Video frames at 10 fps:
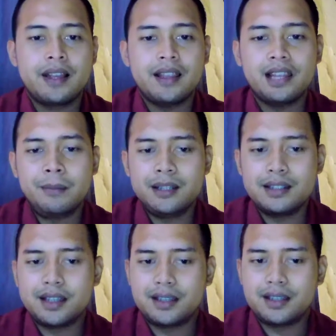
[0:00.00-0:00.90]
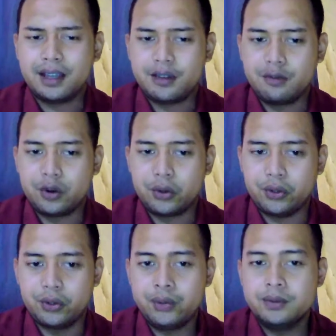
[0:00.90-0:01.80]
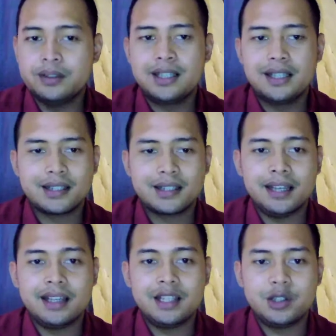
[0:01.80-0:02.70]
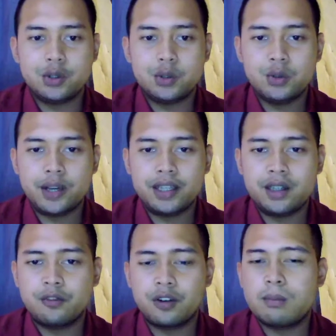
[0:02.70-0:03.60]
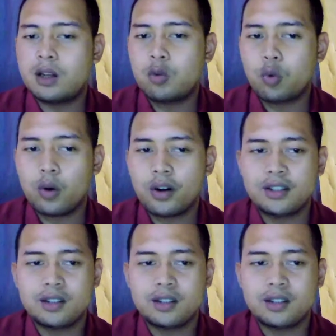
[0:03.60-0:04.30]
Let me say that again for you. Slang is new and informal words